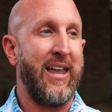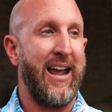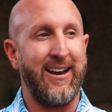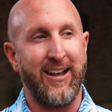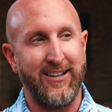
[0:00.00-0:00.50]

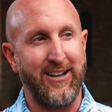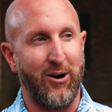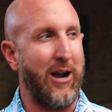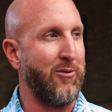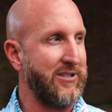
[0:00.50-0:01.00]
And
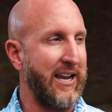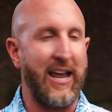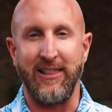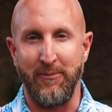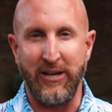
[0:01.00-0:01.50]
I don't say,
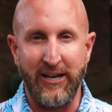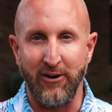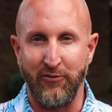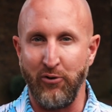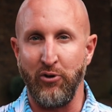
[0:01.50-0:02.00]
hey, let me
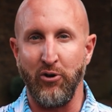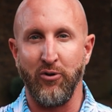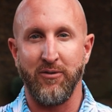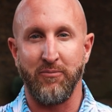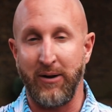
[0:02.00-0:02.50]
interview
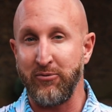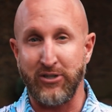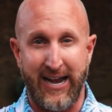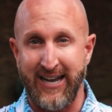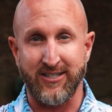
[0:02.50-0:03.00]
you, but I'm
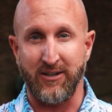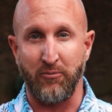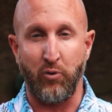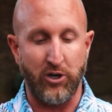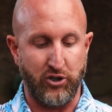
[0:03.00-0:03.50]
just asking them
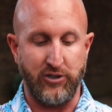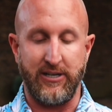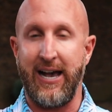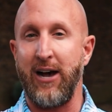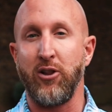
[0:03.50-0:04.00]
questions.
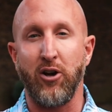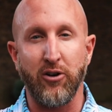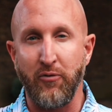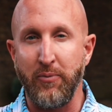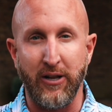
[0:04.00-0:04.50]
How long
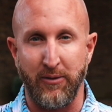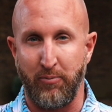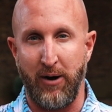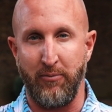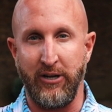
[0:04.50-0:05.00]
have you been at the
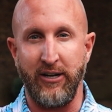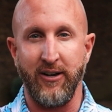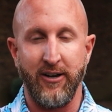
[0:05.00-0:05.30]
property?